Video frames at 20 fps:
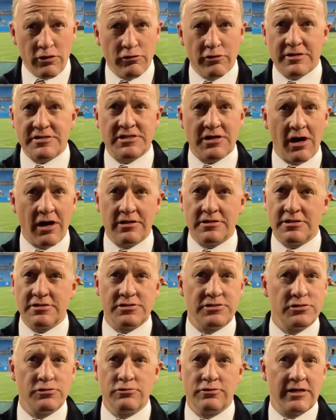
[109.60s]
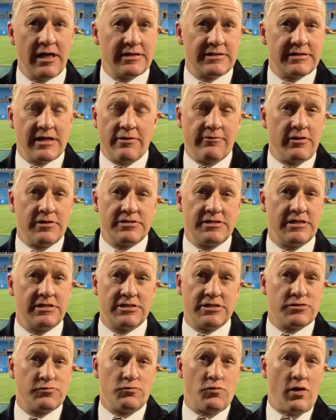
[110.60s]
Chris Carson's two touchdown runs,
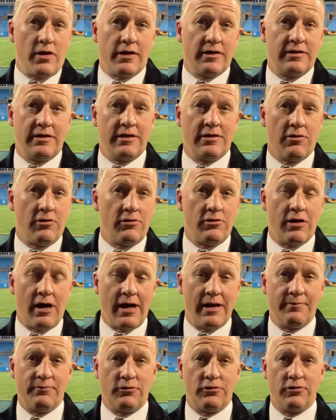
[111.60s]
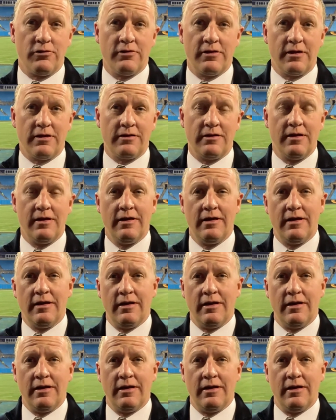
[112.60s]
he just wanted the goal line more than